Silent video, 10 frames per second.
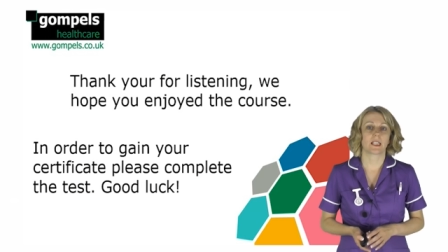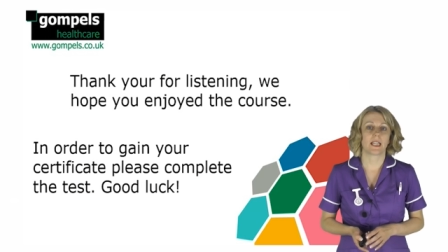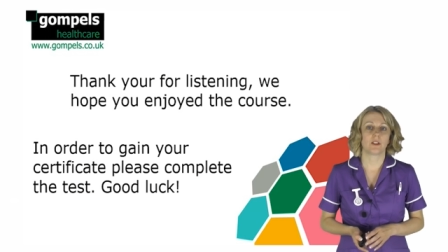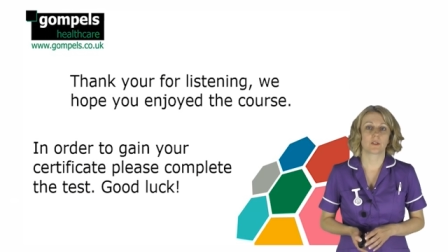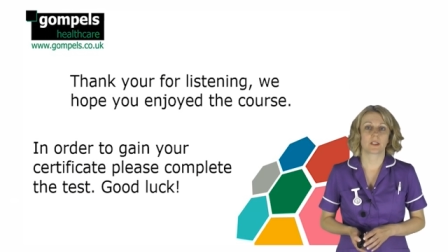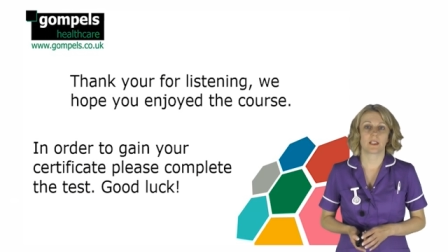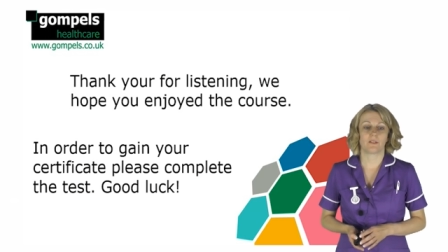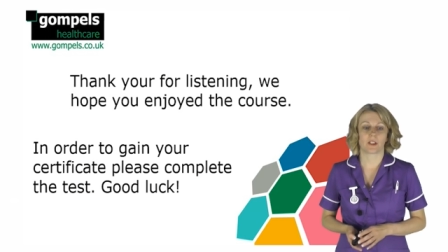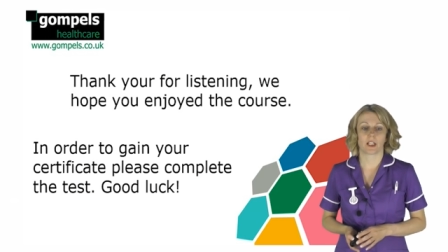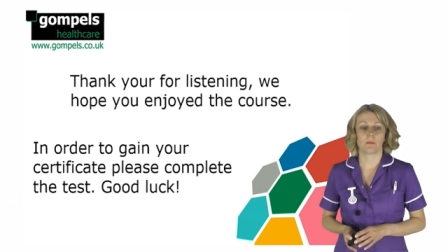gain your
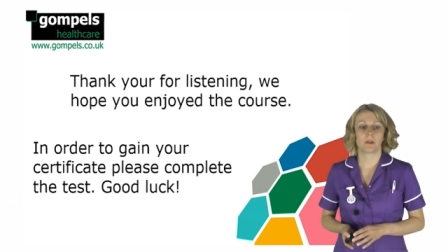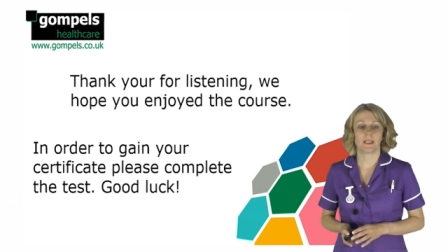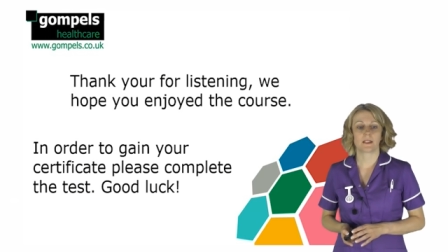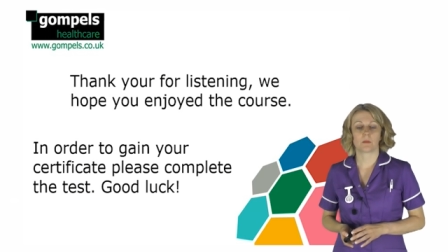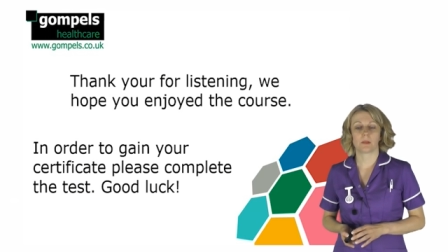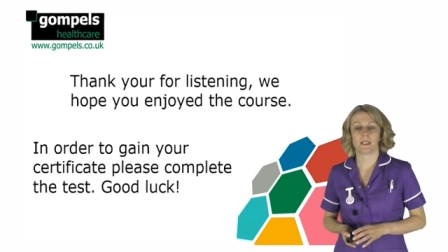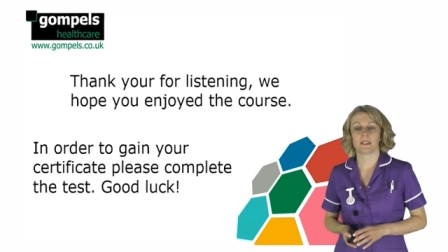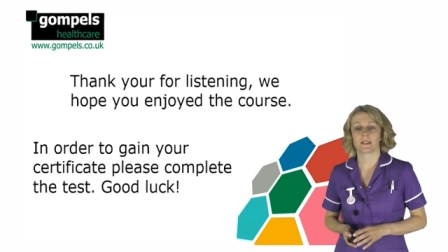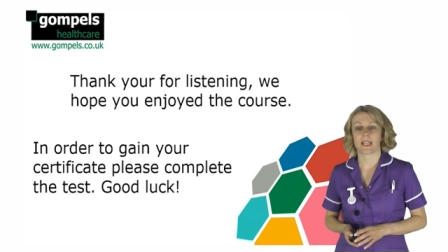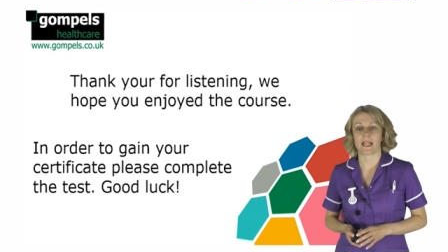certificate, please complete
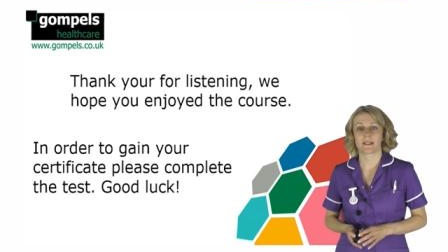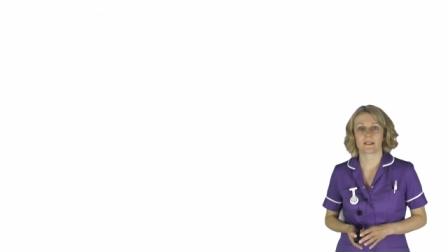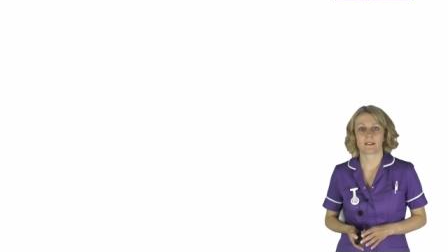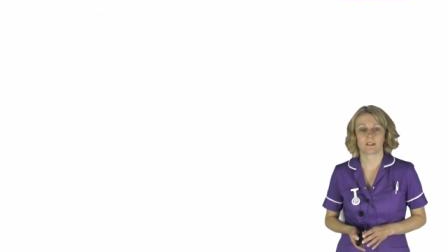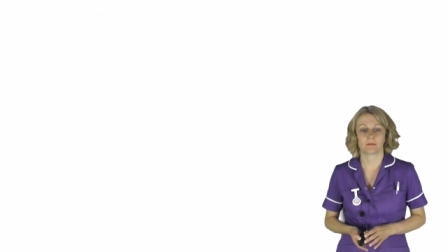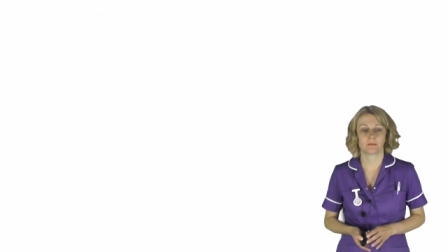the test.